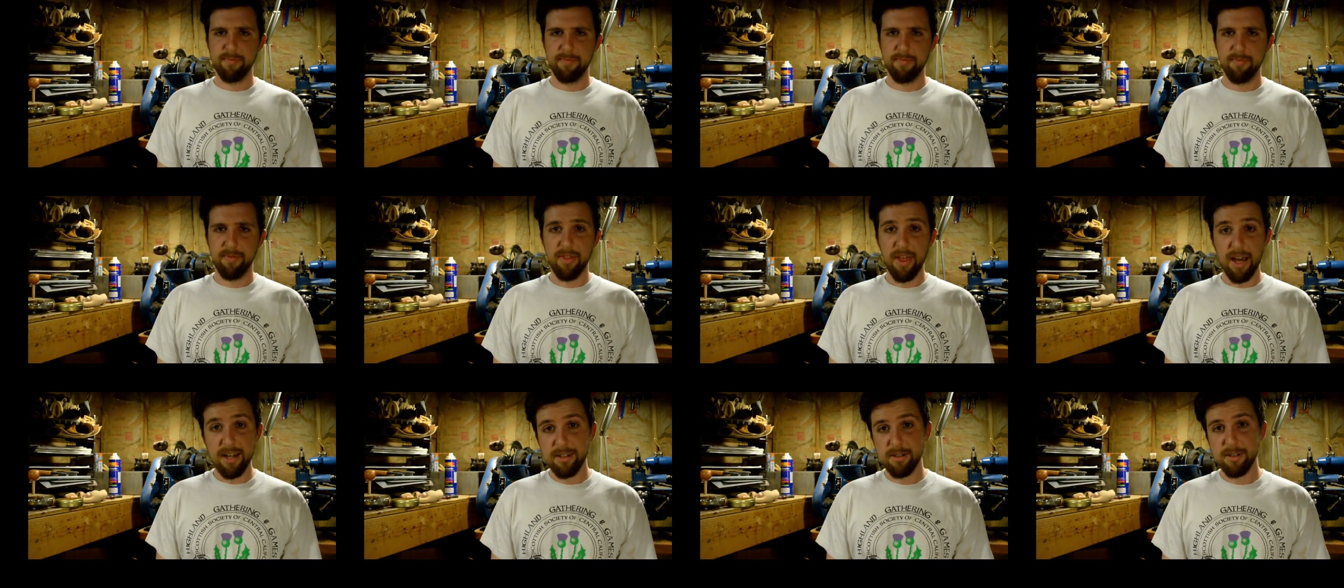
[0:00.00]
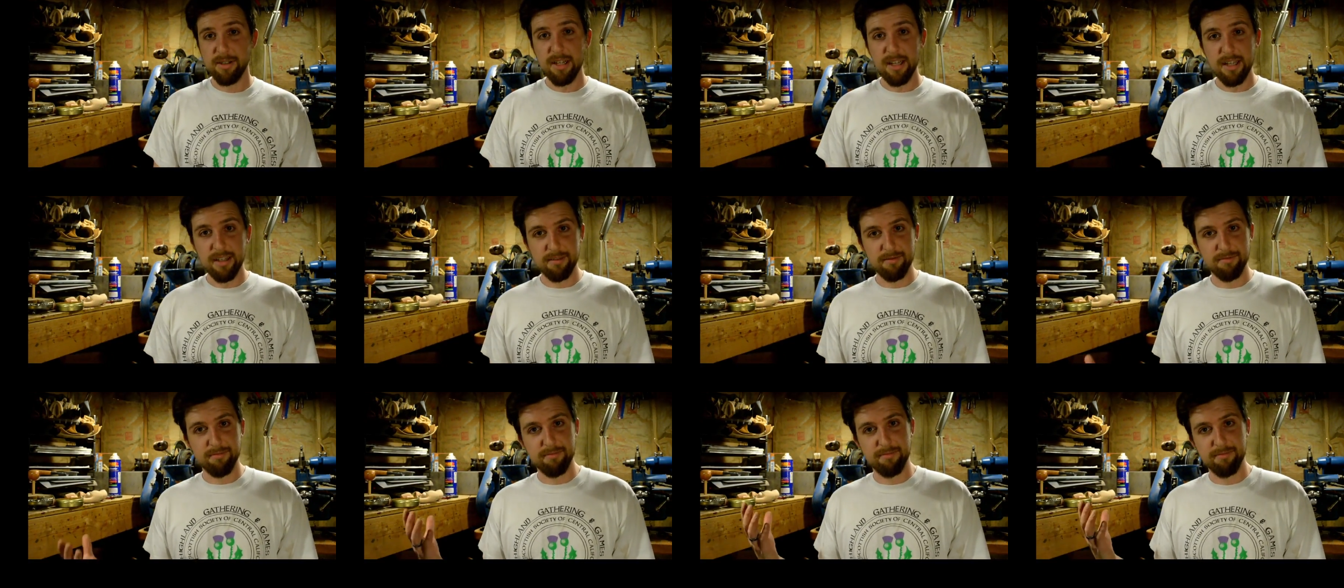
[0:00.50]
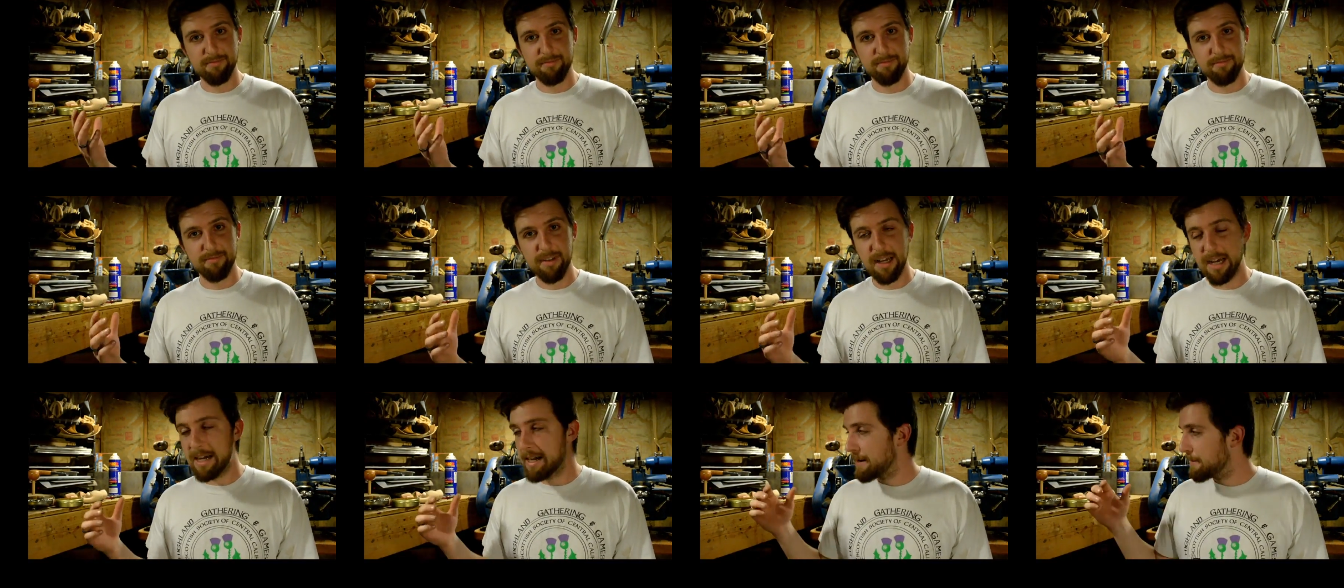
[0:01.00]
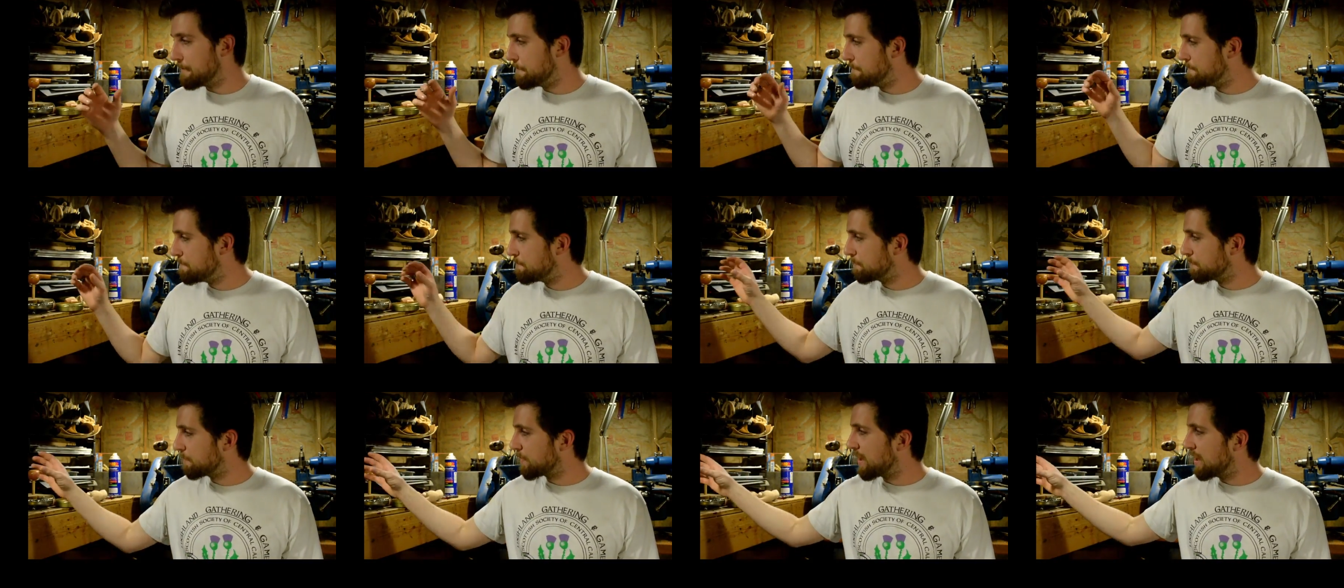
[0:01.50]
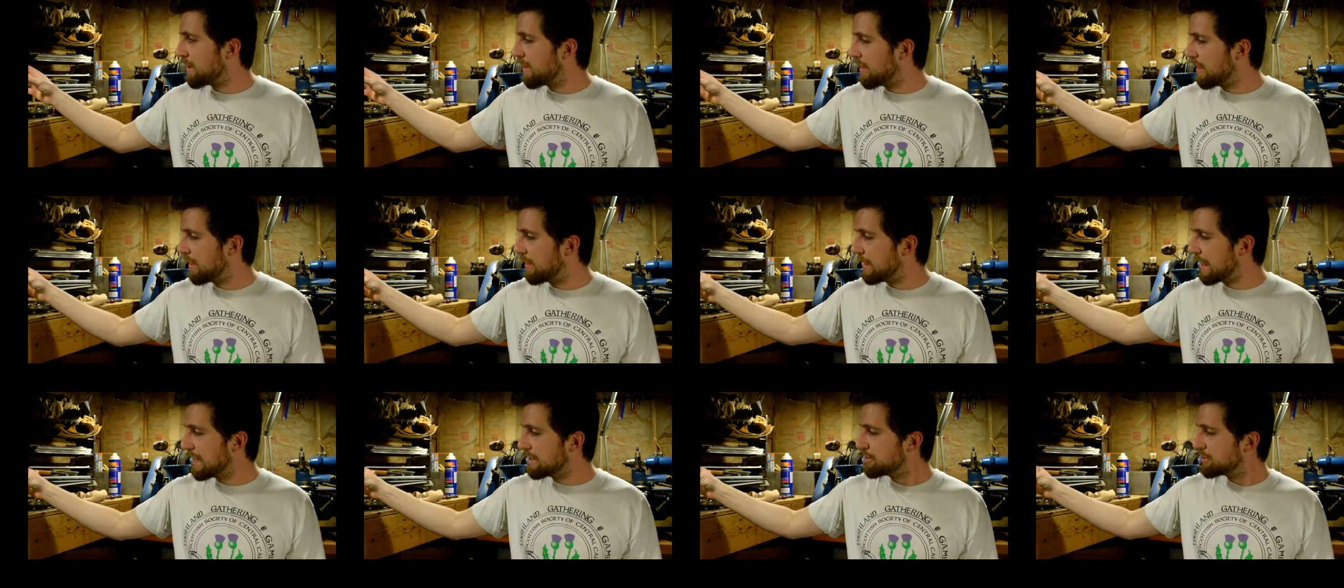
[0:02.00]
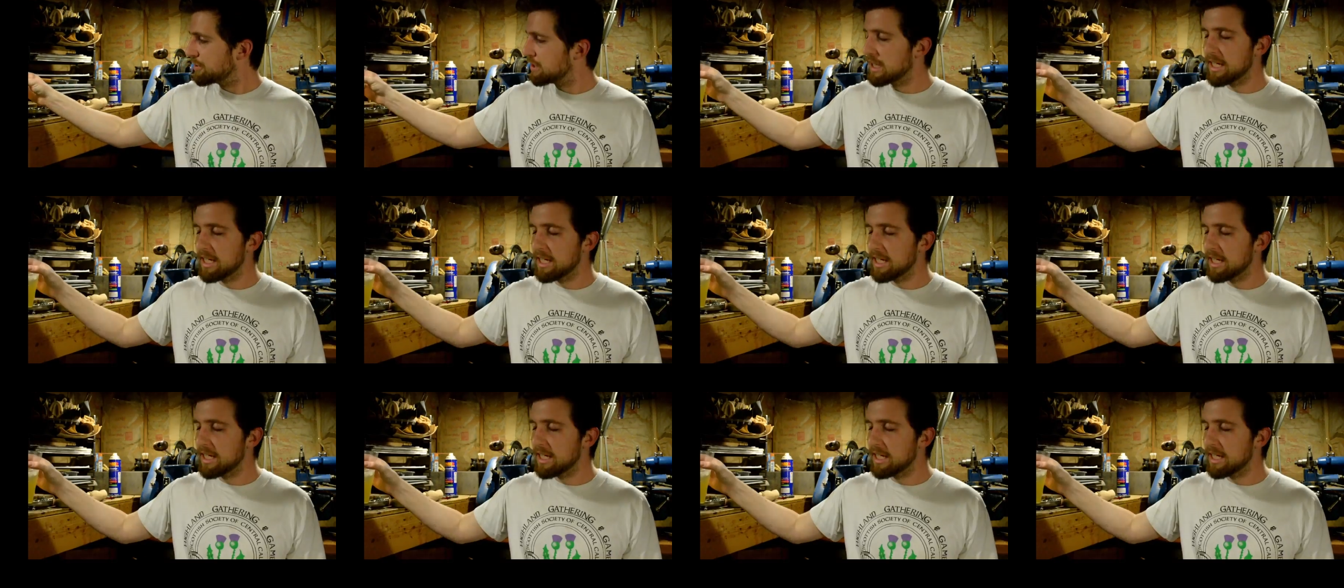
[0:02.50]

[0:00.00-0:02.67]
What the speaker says: that's it. That